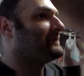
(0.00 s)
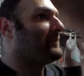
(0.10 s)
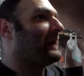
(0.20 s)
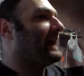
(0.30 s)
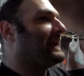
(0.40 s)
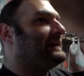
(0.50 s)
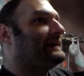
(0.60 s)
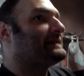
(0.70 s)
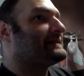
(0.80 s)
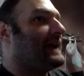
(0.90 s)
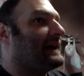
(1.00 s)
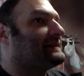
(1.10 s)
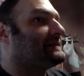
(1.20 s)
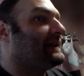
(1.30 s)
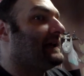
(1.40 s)
in plain
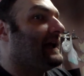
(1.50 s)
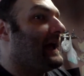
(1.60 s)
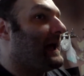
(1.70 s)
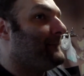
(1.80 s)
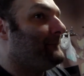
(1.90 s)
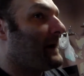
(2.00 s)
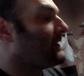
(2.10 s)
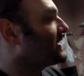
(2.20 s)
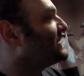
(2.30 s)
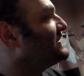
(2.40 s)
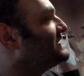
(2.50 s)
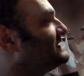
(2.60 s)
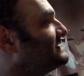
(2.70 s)
text American.